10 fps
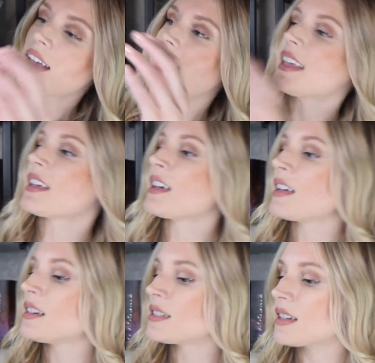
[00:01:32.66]

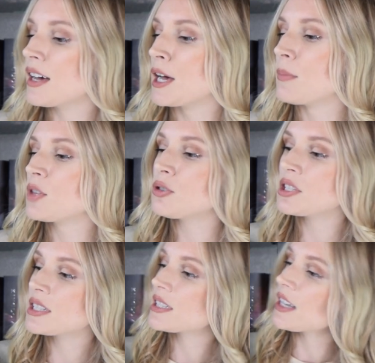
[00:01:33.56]
and um, you
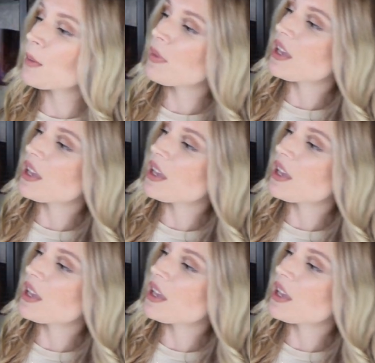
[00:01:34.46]
just slip